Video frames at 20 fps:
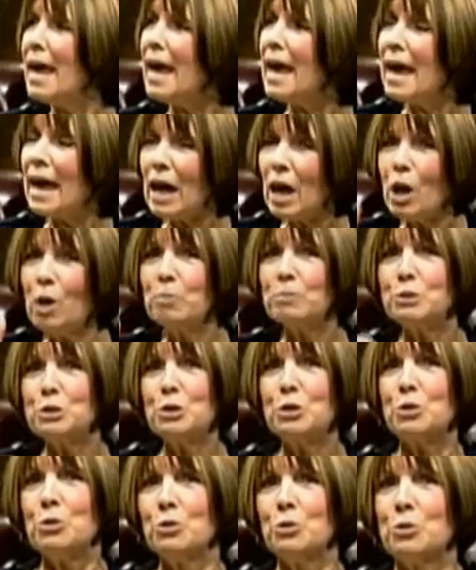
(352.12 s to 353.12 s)
helped
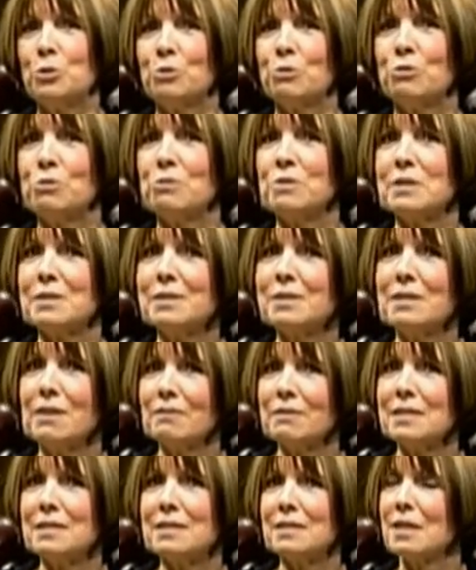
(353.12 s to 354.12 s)
you through this
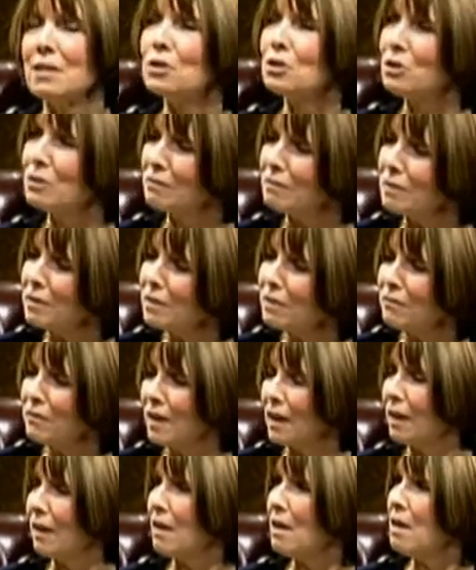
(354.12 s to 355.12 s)
devastation of
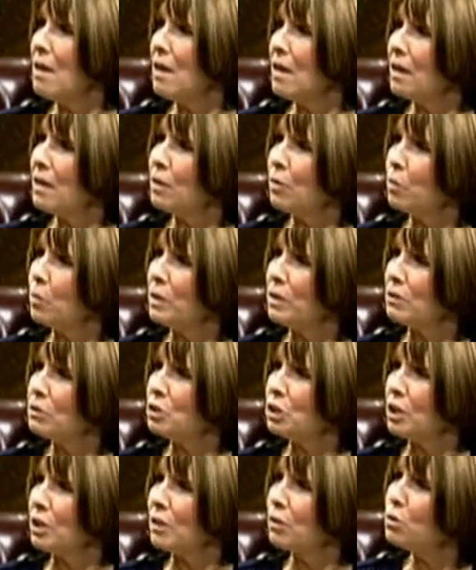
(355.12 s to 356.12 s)
living in a
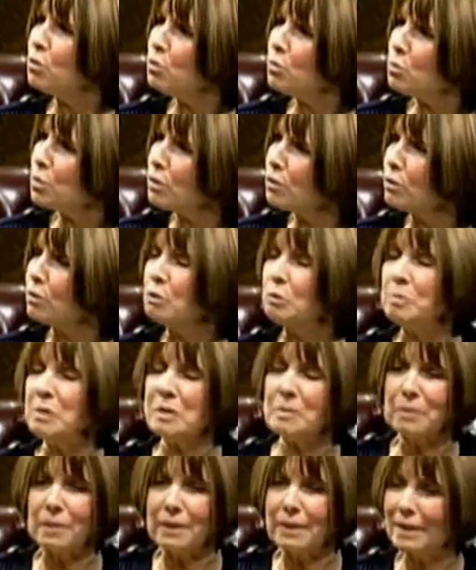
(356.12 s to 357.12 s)
wheelchair. Who were those
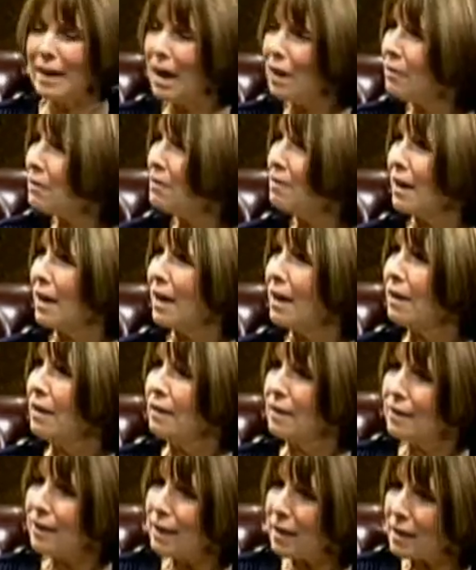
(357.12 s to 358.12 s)
people and how did they
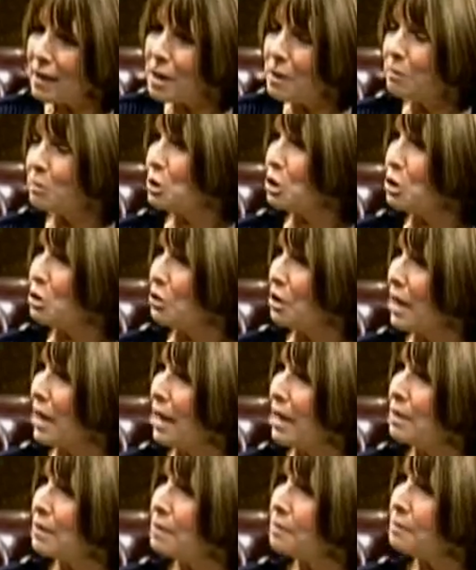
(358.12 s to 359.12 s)
kind of come to your
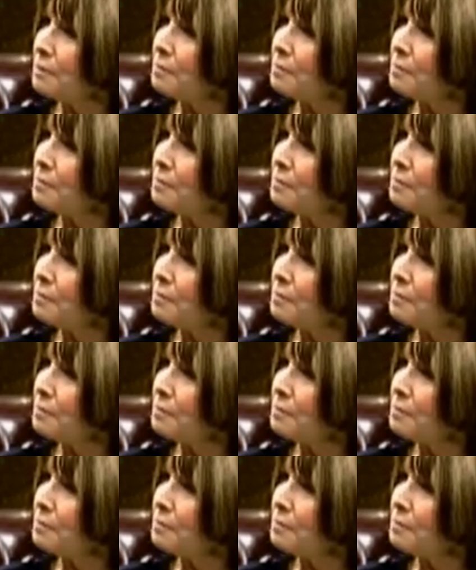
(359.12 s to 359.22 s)
aid?